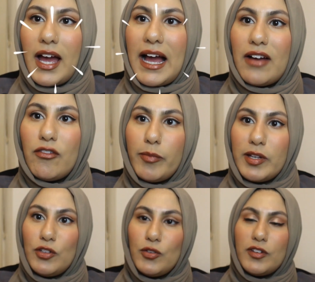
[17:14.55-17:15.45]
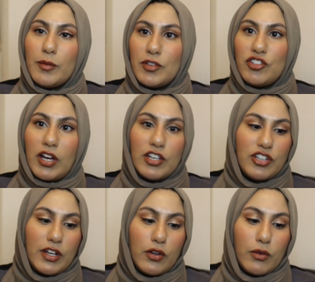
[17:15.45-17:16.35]
I haven't been using much
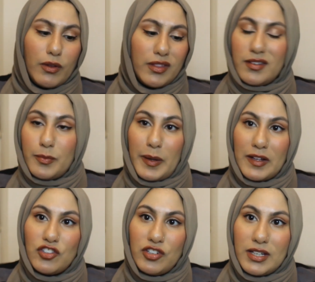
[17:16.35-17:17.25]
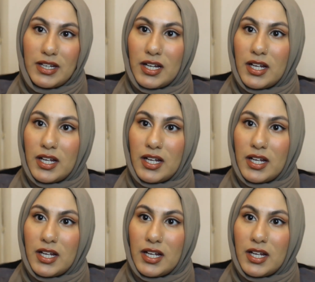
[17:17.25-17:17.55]
eyeshadow this past year